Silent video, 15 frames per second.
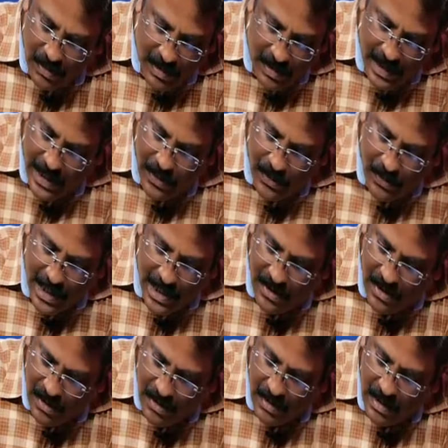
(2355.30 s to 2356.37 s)
and there is no
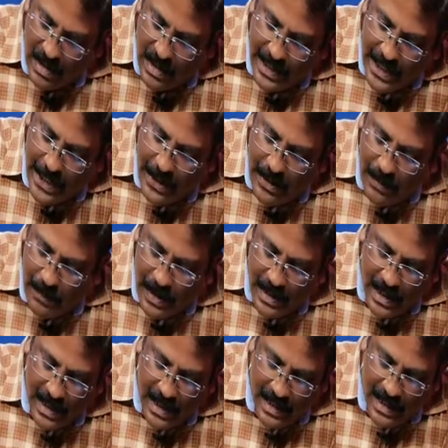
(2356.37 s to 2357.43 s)
edges. A to B
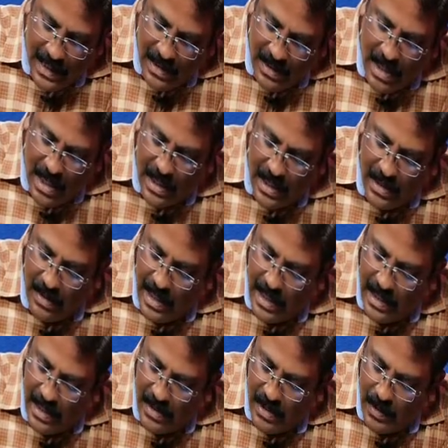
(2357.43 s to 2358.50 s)
there is a edge, direct
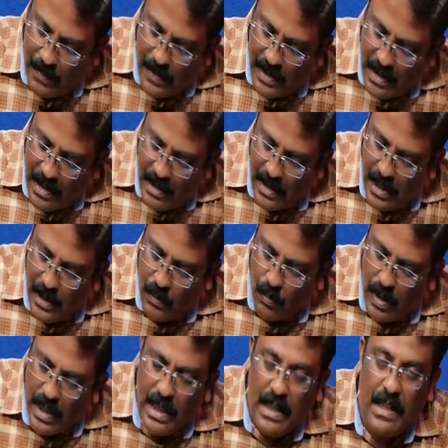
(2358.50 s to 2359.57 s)
edge is present, there is
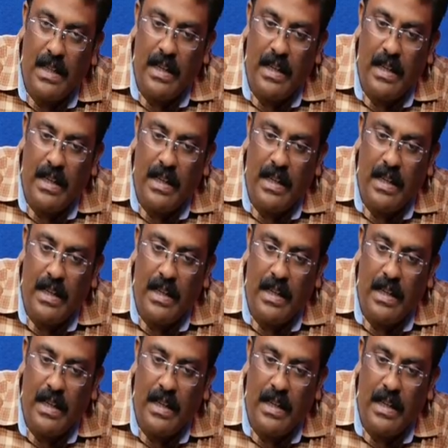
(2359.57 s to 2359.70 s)
1,